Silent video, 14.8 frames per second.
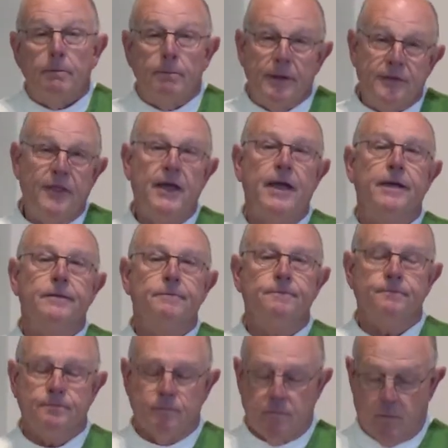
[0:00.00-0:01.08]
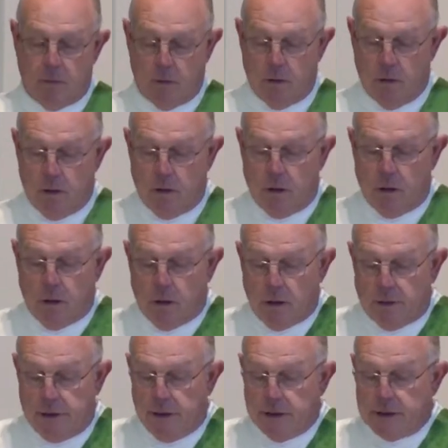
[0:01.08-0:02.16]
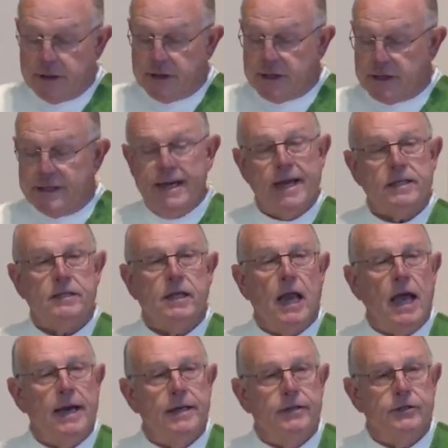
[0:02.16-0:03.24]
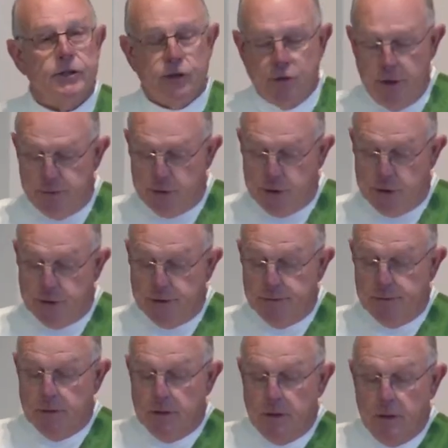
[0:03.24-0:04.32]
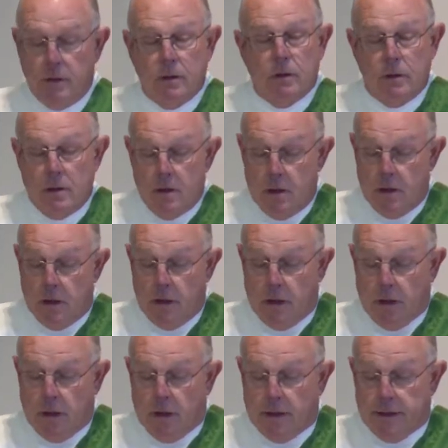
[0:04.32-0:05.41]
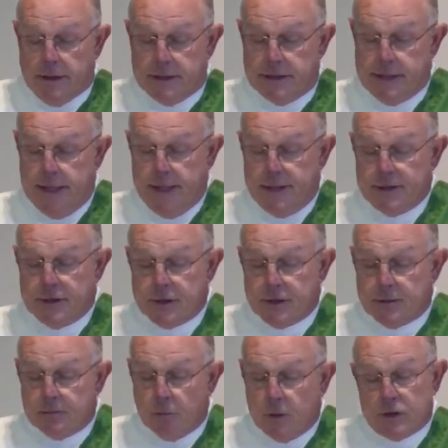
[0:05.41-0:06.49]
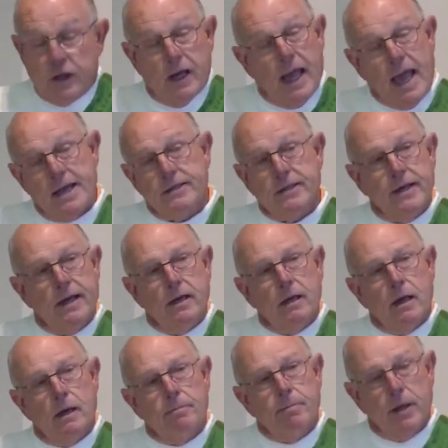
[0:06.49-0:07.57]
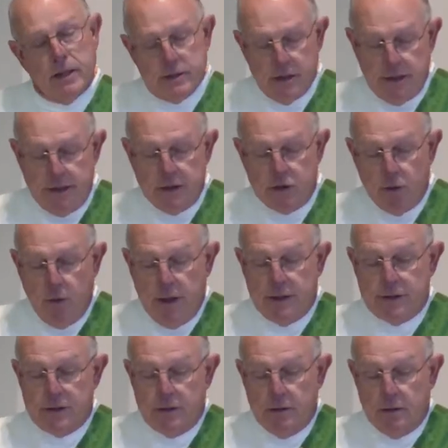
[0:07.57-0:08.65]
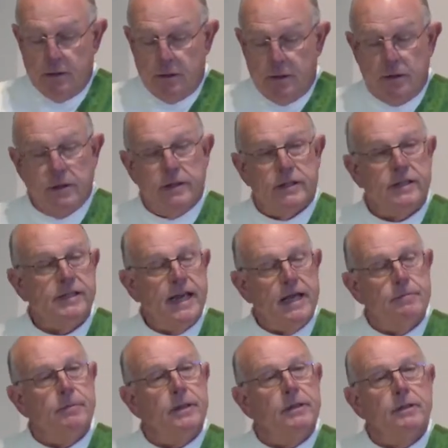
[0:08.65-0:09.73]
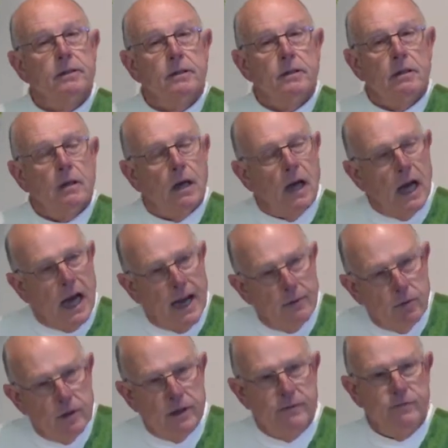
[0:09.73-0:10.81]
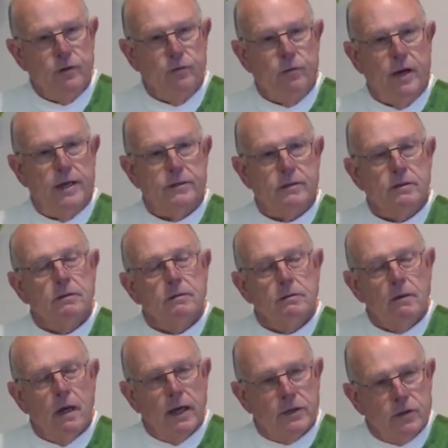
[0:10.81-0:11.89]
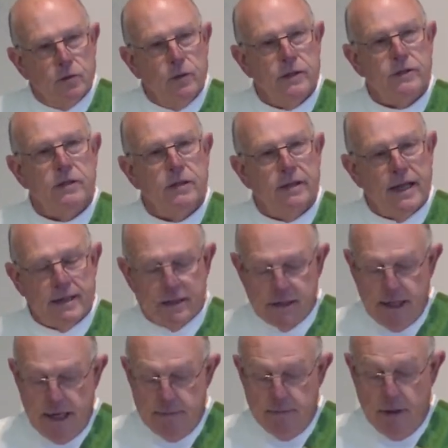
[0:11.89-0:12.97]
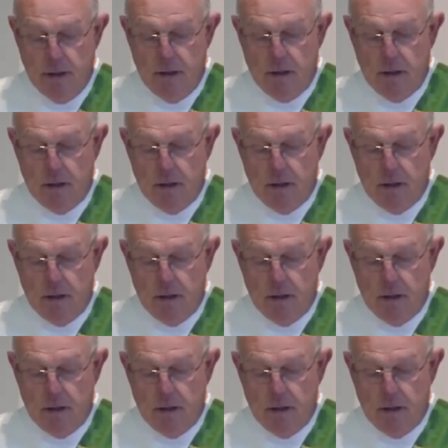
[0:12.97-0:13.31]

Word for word: But then there is this next line in Scripture that says, which adds a puzzling twist to the statement, I will give you rest. A twist to that statement.